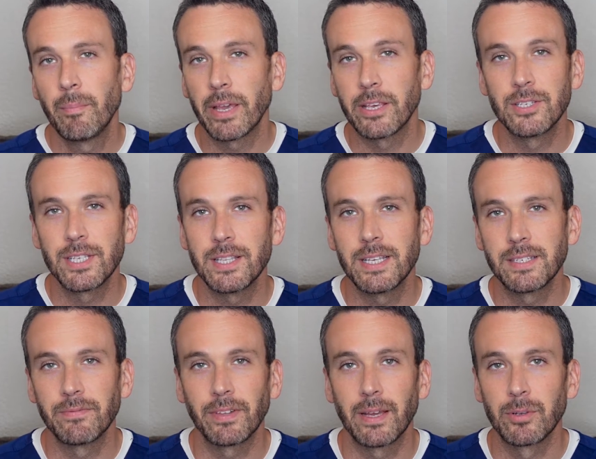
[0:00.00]
By using these
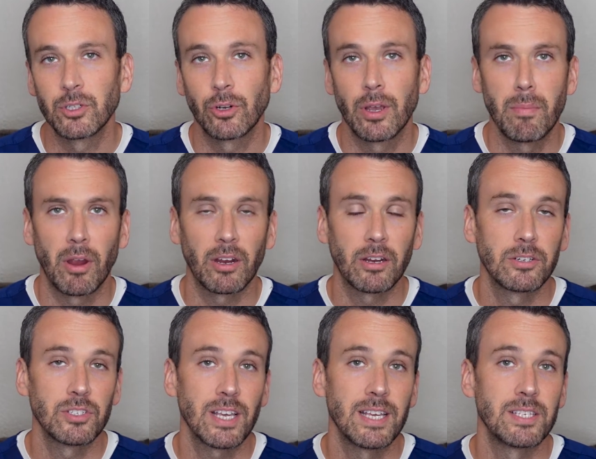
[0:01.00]
inflammatory
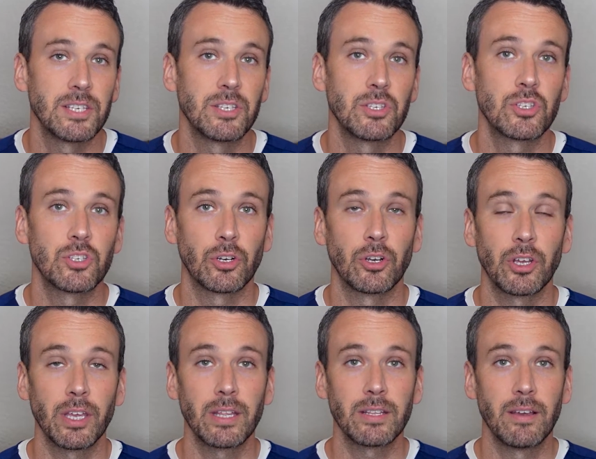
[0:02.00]
markers as a
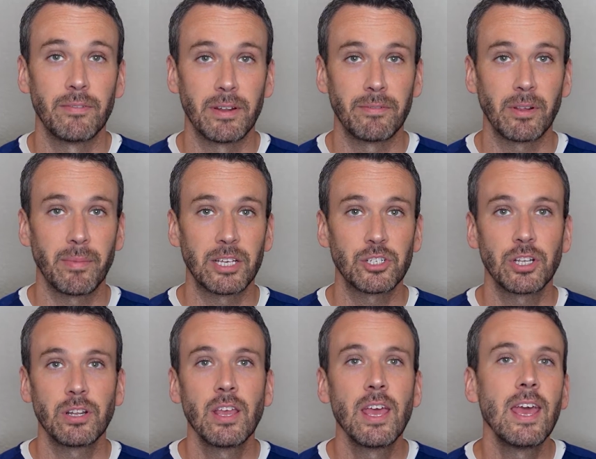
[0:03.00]
surrogate of
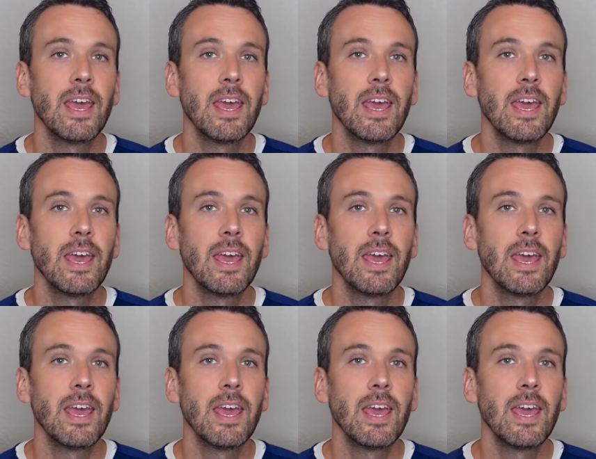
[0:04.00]
inflammation,